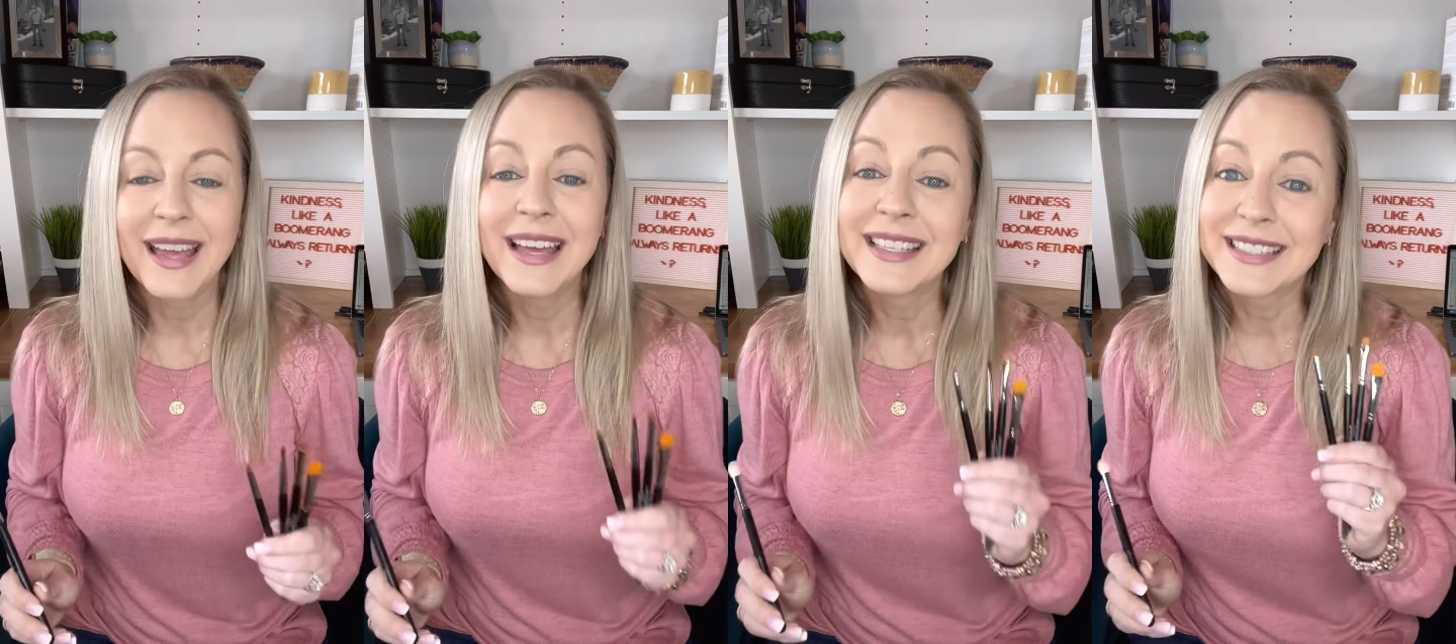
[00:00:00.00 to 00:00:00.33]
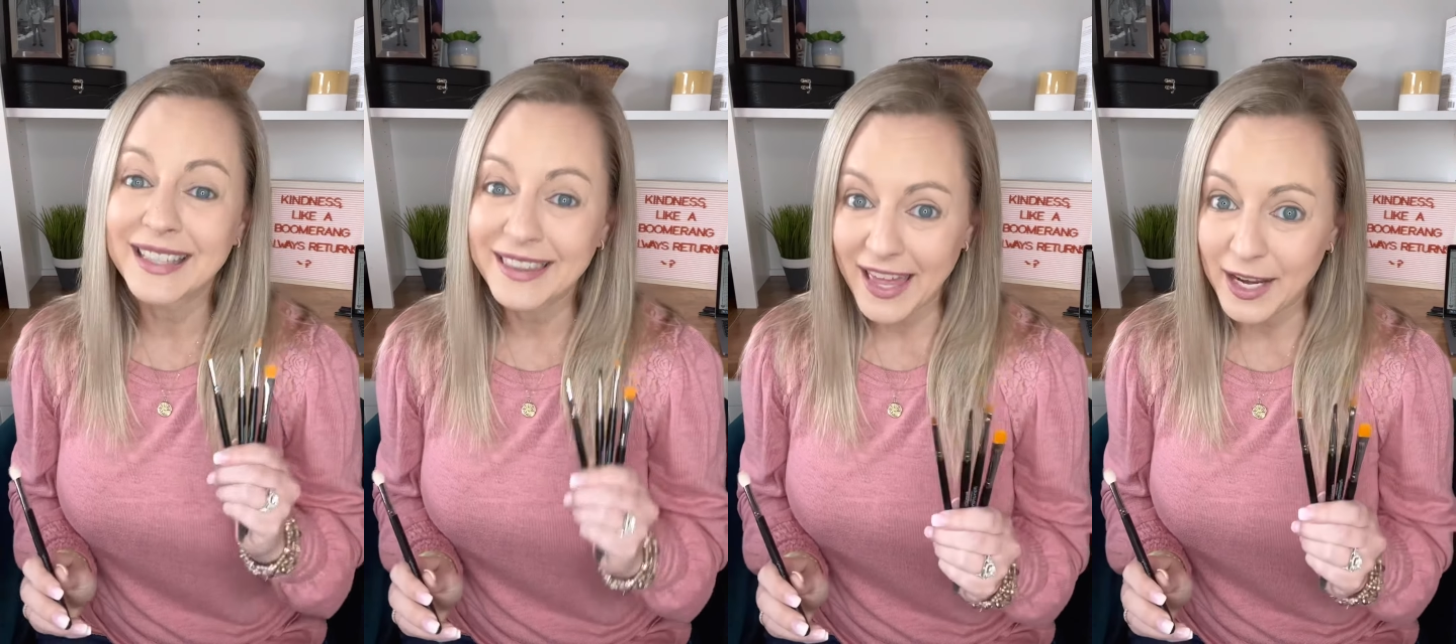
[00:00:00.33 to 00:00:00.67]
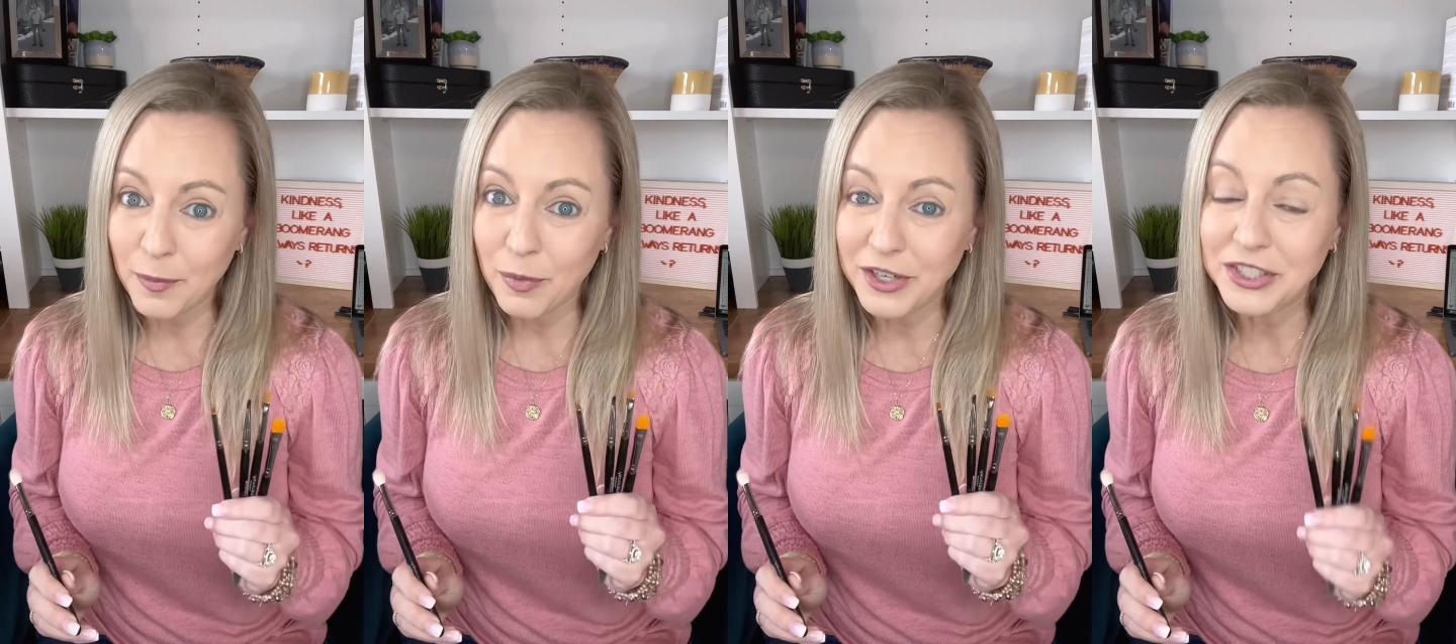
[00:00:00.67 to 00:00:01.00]
Synthetic
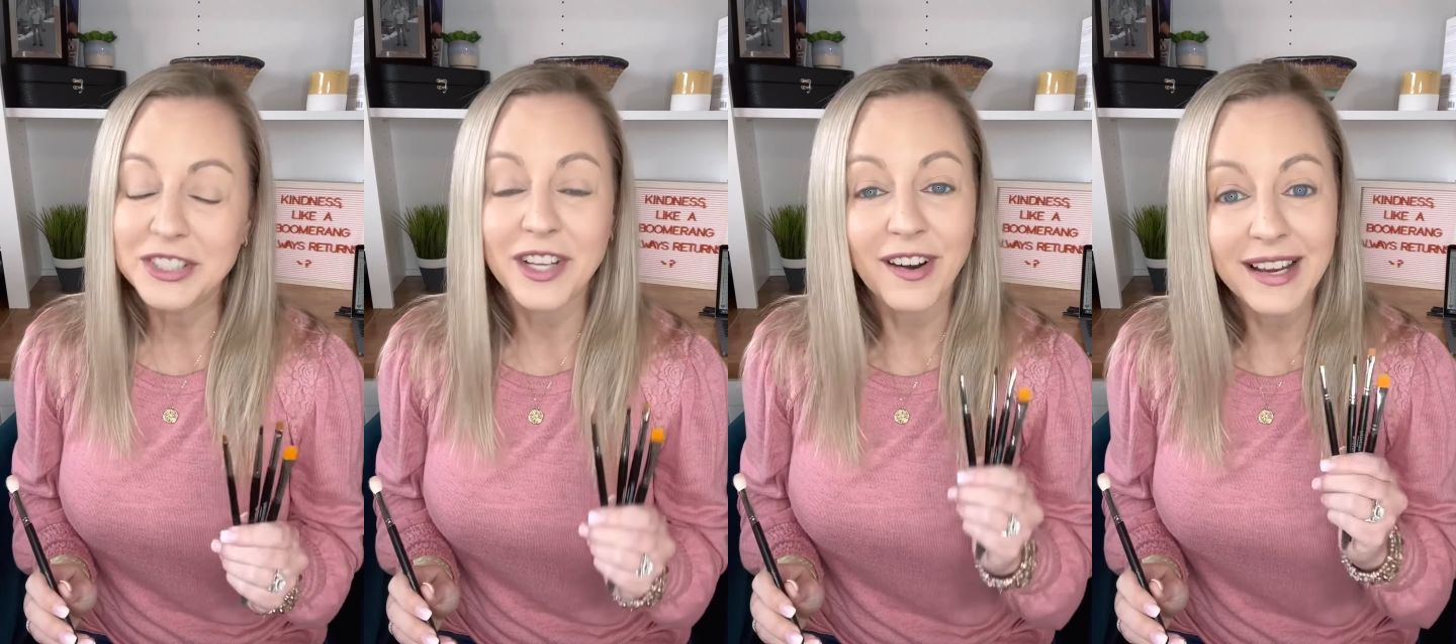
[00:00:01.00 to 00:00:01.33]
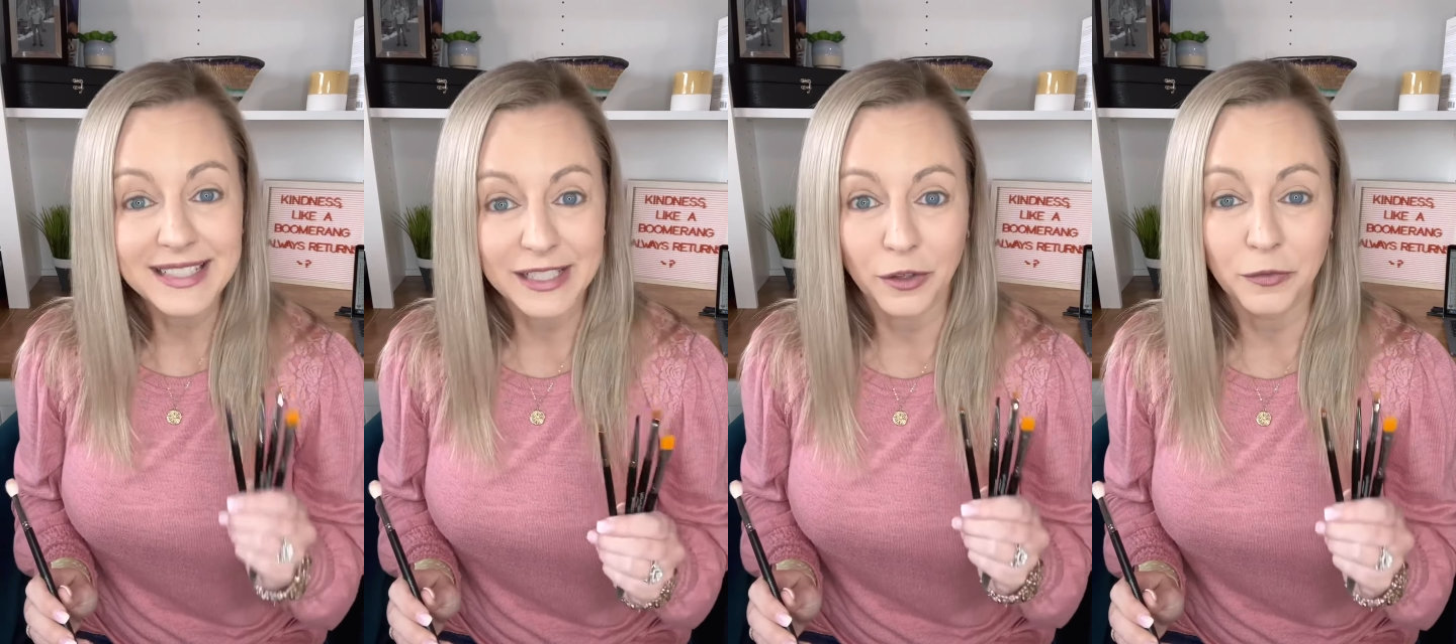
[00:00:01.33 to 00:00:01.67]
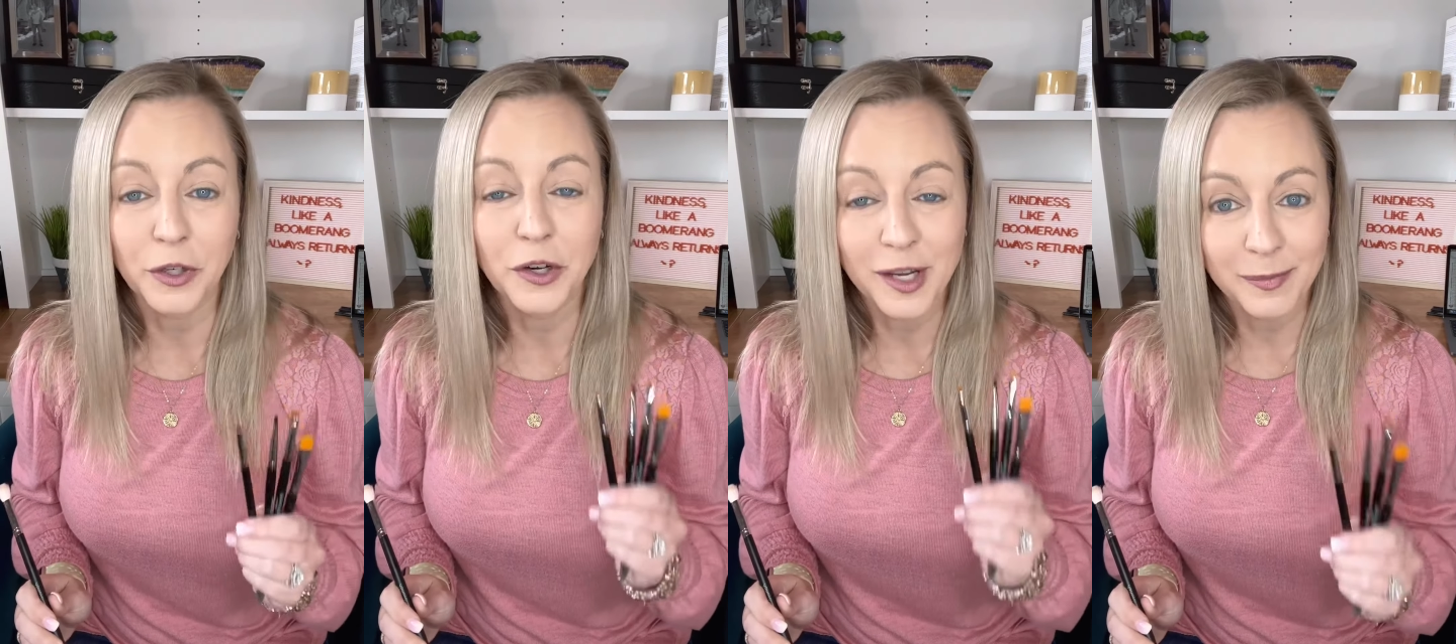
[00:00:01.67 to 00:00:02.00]
brushes are ideal for
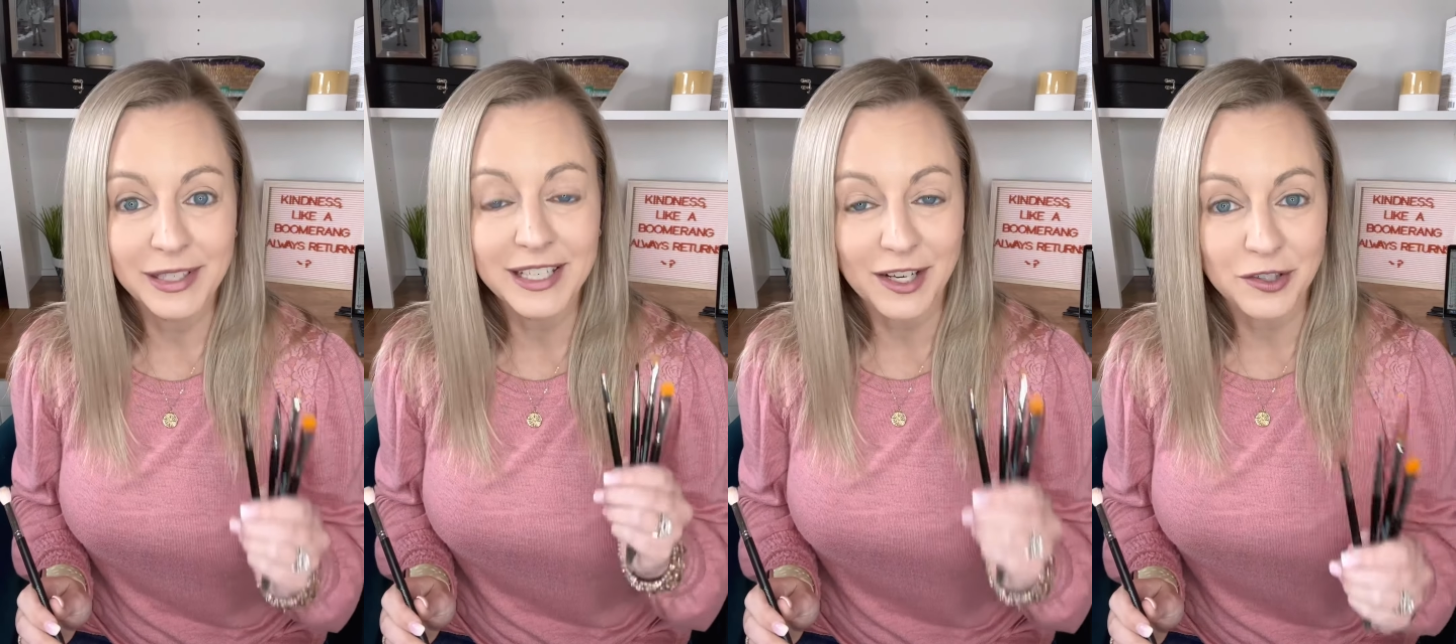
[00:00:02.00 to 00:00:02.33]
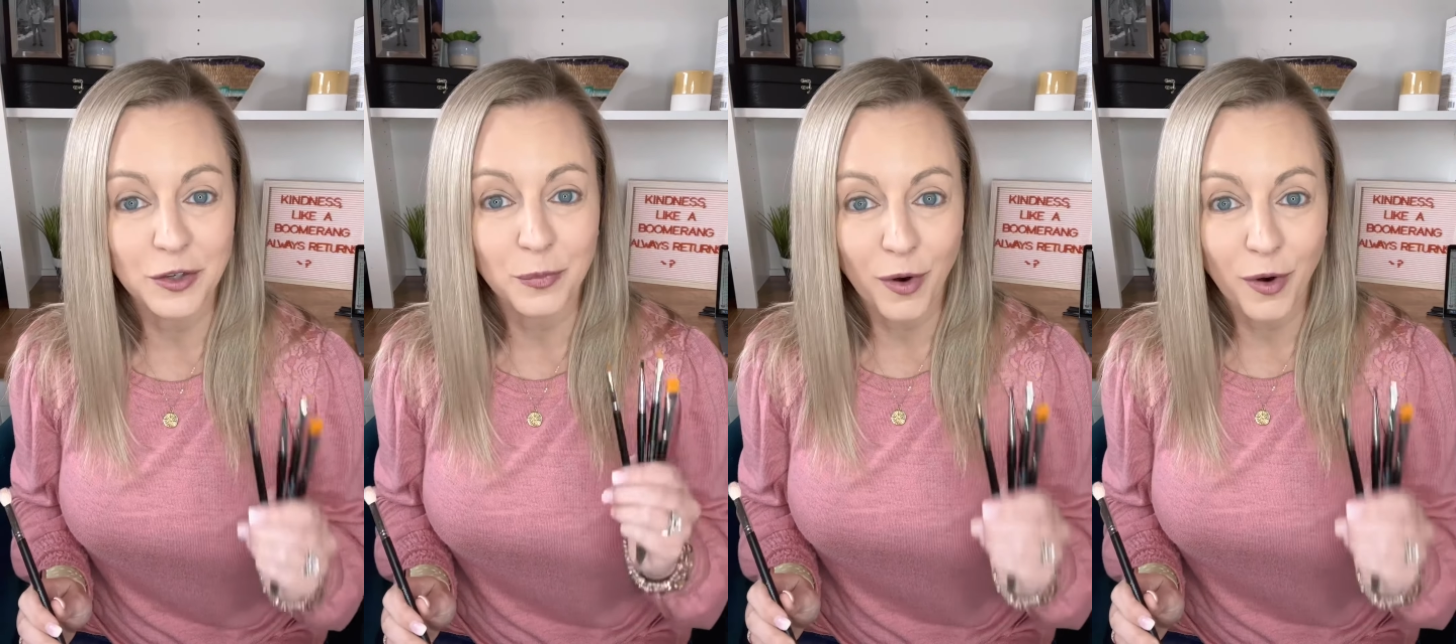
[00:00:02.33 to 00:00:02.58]
creamy textured